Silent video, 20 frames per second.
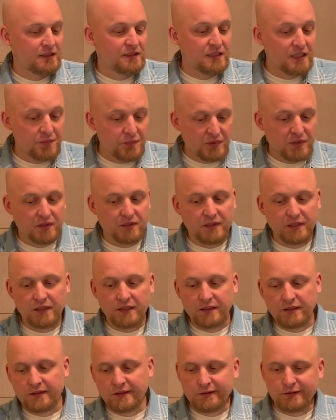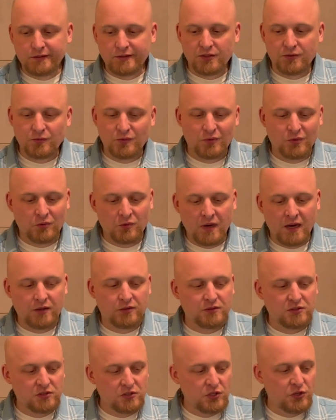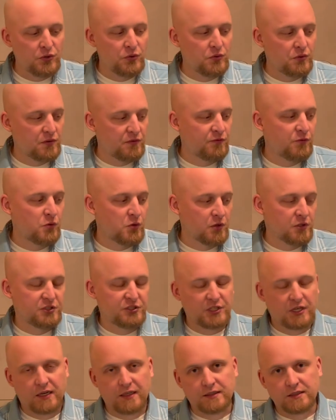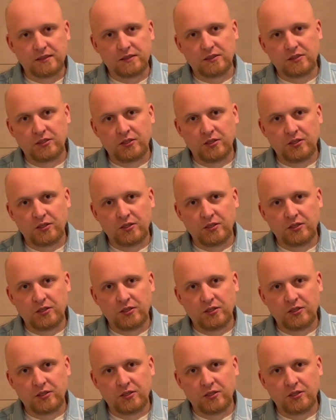typically it was around 2 to 4 shots.